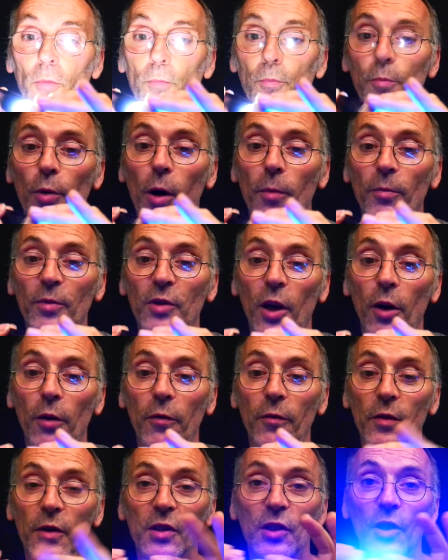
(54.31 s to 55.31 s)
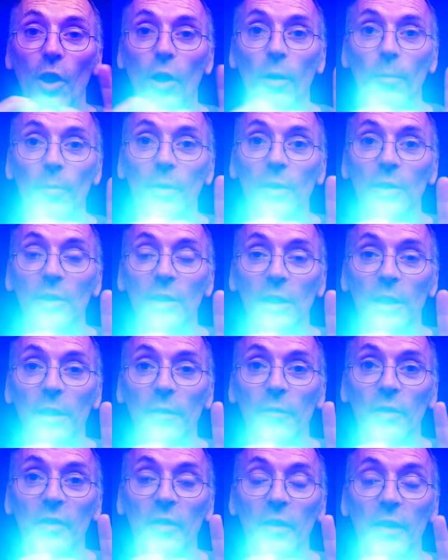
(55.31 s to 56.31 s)
popped over the top to give
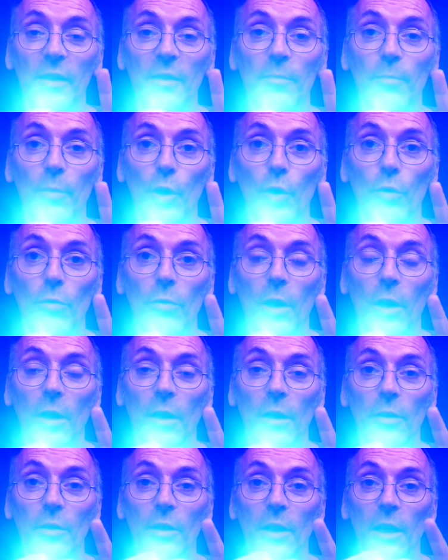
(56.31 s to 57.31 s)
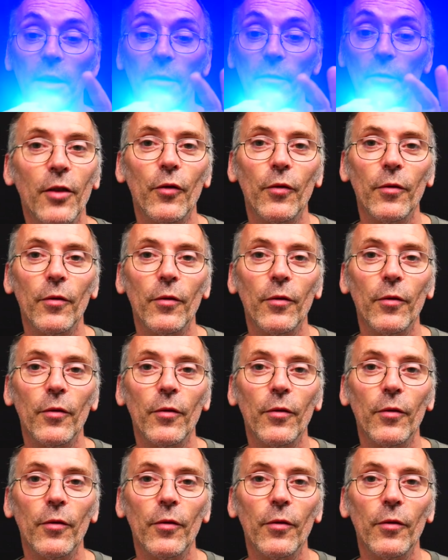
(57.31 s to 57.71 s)
us this blue light, okay?